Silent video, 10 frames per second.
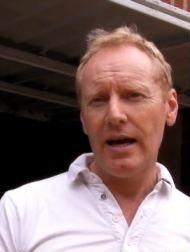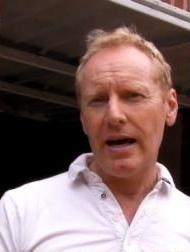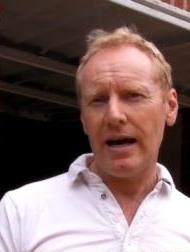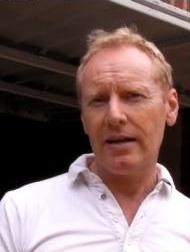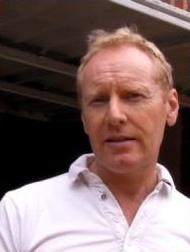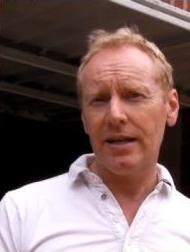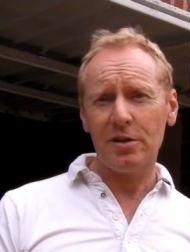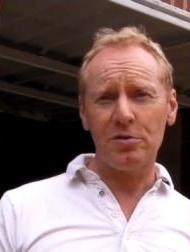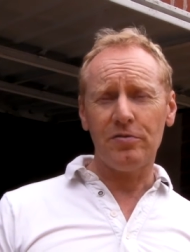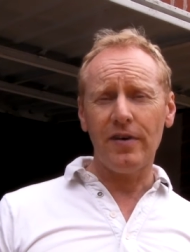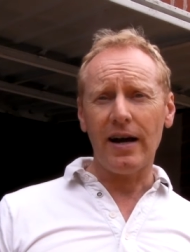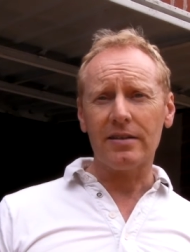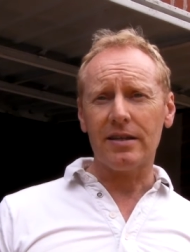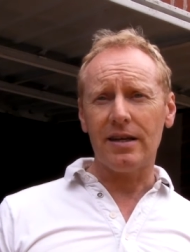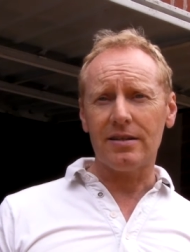and in actual
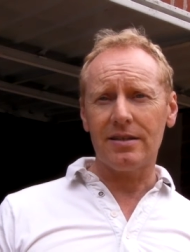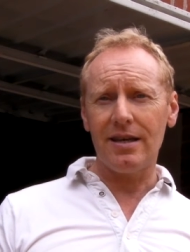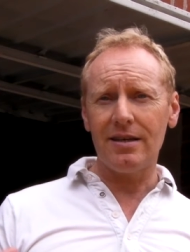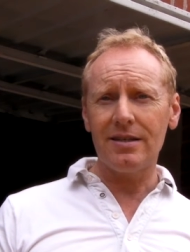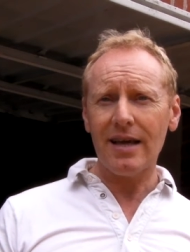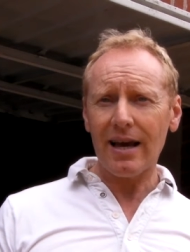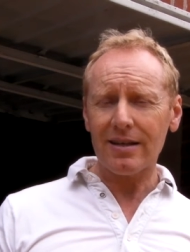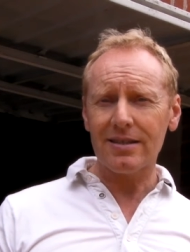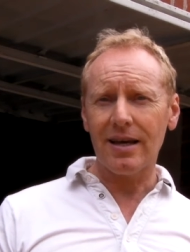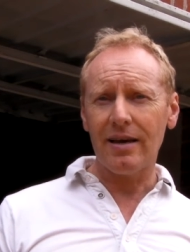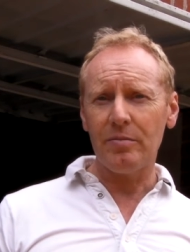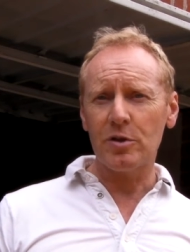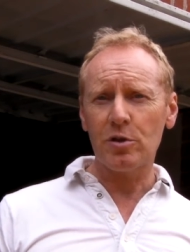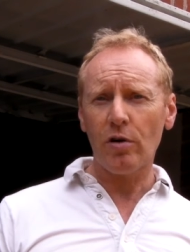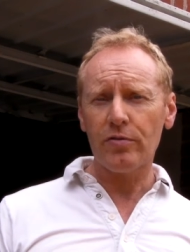fact it's the exact same
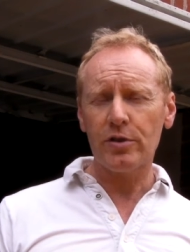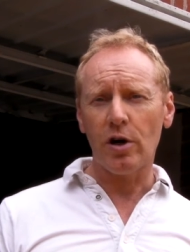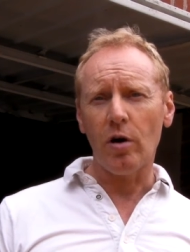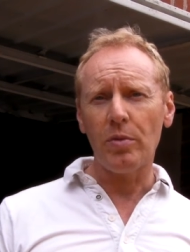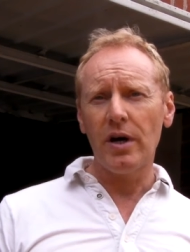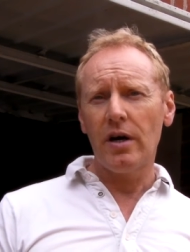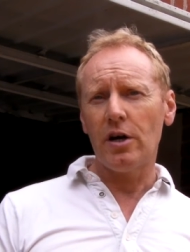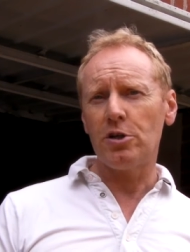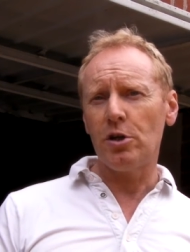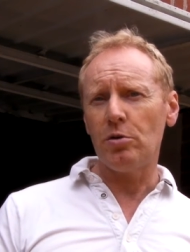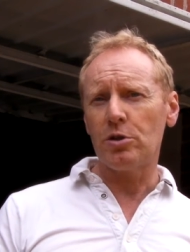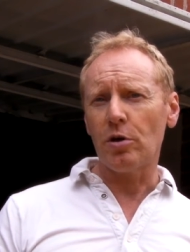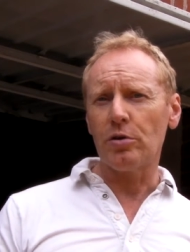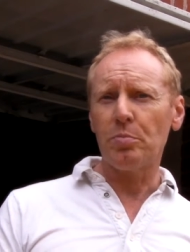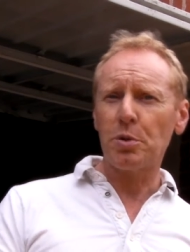soft top as used
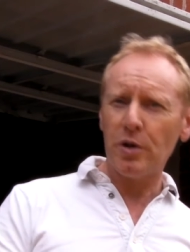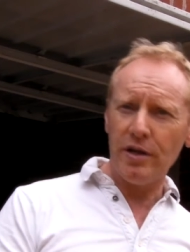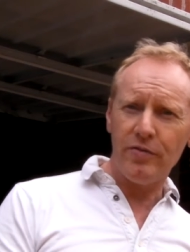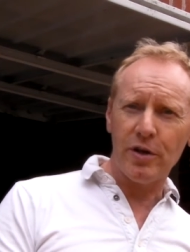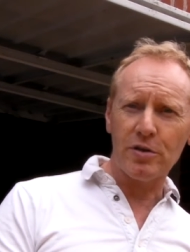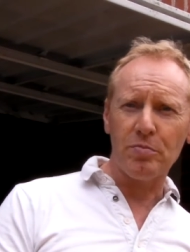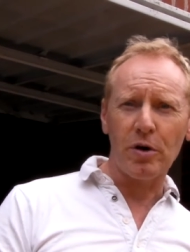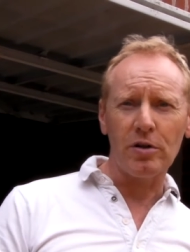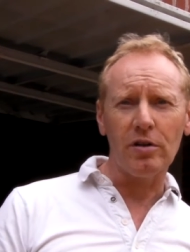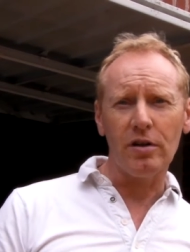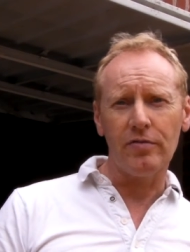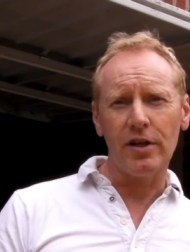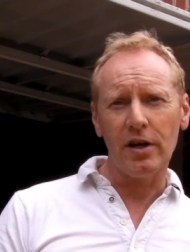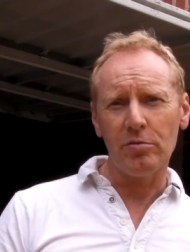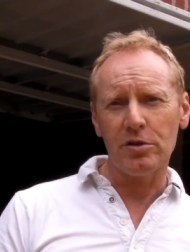on the previous model of the
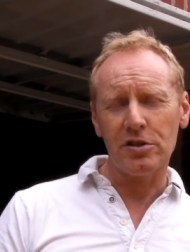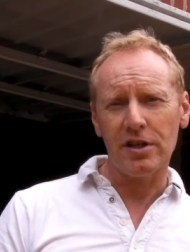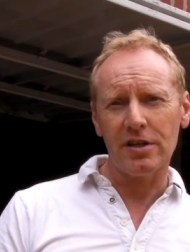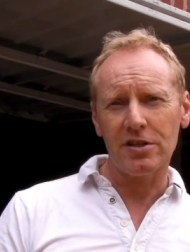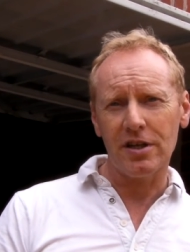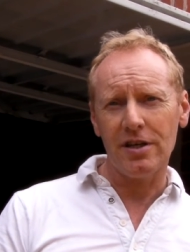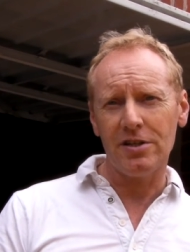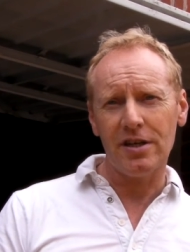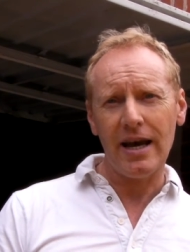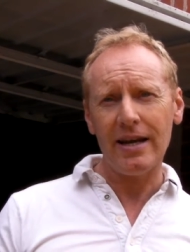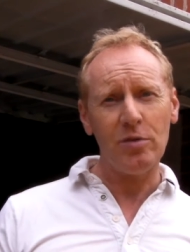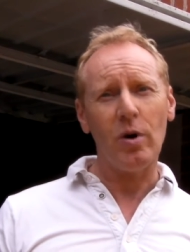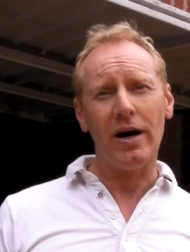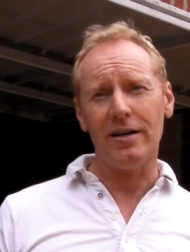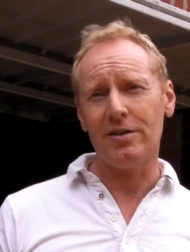Lotus Exige
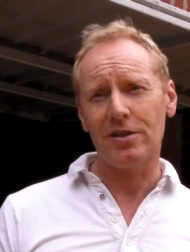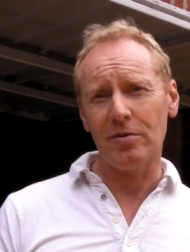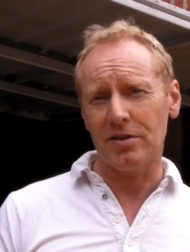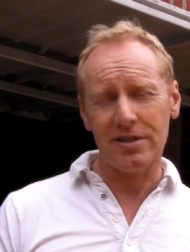anyway, so it's